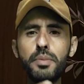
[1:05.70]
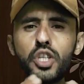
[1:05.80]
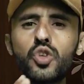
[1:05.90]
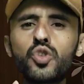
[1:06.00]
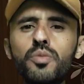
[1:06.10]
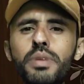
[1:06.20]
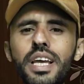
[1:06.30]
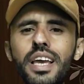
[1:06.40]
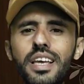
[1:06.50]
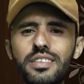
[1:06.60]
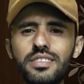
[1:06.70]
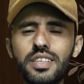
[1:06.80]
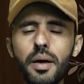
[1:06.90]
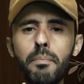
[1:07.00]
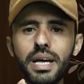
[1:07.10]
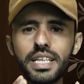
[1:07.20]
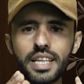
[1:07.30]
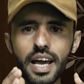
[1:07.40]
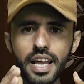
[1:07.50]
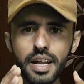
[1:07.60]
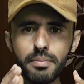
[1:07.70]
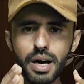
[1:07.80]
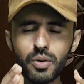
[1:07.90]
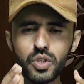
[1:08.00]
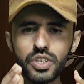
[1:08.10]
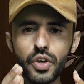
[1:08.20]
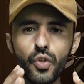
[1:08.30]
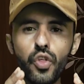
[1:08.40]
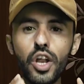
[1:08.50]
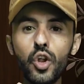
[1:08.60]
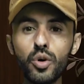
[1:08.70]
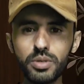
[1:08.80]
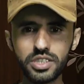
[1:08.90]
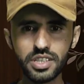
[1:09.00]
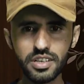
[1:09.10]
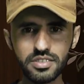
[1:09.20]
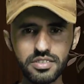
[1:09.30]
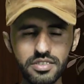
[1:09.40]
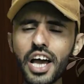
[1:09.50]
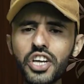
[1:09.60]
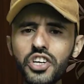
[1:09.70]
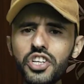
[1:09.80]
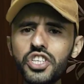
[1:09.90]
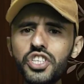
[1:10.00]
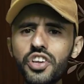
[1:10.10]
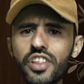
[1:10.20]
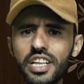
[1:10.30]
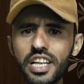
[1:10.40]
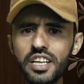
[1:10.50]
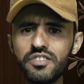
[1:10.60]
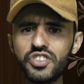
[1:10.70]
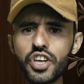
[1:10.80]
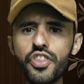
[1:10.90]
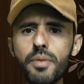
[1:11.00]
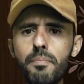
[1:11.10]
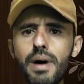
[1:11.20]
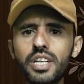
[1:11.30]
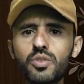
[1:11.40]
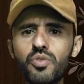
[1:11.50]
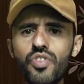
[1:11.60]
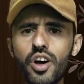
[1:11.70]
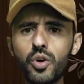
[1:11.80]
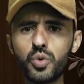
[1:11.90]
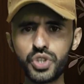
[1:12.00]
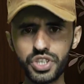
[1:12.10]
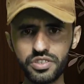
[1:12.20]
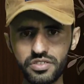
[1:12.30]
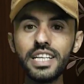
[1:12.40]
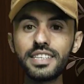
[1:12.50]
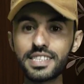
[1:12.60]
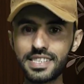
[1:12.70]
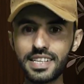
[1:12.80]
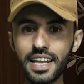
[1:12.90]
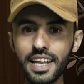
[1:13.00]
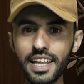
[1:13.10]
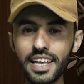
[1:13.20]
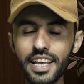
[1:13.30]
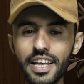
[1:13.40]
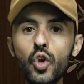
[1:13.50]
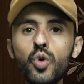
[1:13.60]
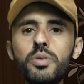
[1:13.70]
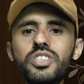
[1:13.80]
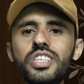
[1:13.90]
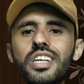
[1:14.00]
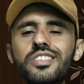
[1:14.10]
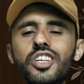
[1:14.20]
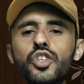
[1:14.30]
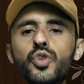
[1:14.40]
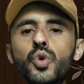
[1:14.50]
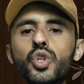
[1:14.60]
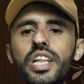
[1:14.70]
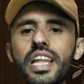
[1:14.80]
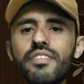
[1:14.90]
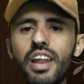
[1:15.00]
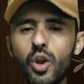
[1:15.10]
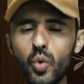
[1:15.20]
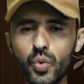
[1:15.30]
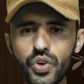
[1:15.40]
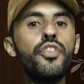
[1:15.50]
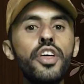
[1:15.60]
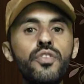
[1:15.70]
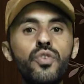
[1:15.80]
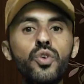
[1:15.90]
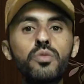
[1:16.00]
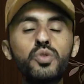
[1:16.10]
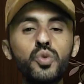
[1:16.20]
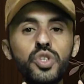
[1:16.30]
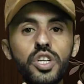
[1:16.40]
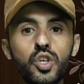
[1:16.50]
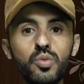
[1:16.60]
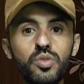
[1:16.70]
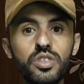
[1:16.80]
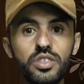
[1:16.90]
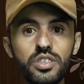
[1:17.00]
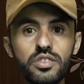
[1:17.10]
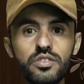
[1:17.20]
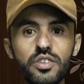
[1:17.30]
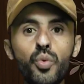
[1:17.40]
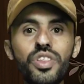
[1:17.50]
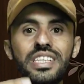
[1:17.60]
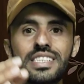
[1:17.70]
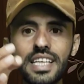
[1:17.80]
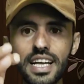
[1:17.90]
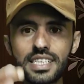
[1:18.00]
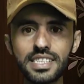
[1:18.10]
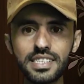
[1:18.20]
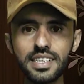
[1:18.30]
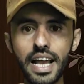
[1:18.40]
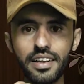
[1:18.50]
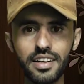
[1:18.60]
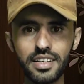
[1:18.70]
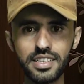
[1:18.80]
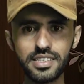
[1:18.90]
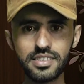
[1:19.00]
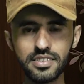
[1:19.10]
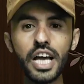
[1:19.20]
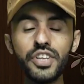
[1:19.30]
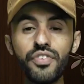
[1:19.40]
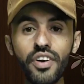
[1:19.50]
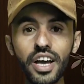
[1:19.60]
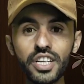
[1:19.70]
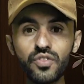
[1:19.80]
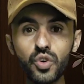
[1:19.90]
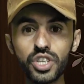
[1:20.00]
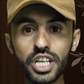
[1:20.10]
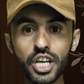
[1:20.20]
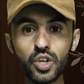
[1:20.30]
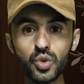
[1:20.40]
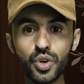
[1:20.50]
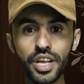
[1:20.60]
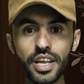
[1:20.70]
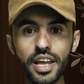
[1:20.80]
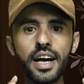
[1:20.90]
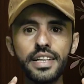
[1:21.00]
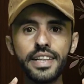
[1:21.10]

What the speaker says: Peterson begins by talking about the lobsters, a creature that lives at the bottom of the ocean. Interestingly, lobsters don't live alone. They form social communities with strict hierarchies and fight for territory and